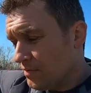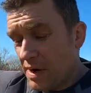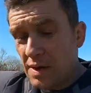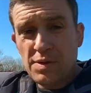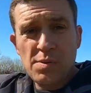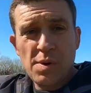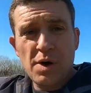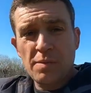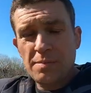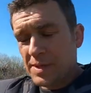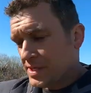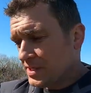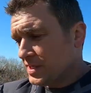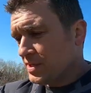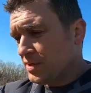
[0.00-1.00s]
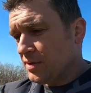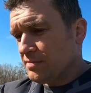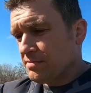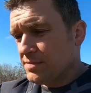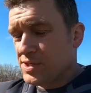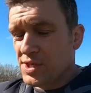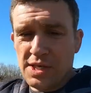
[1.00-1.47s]
around the world because it's not
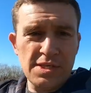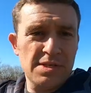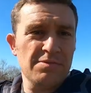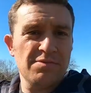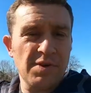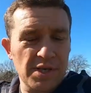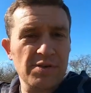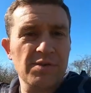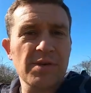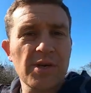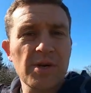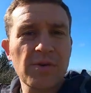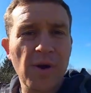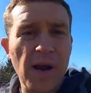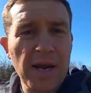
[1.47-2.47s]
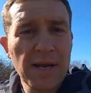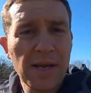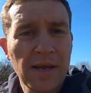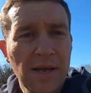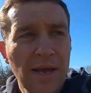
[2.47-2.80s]
just Russia and Ukraine.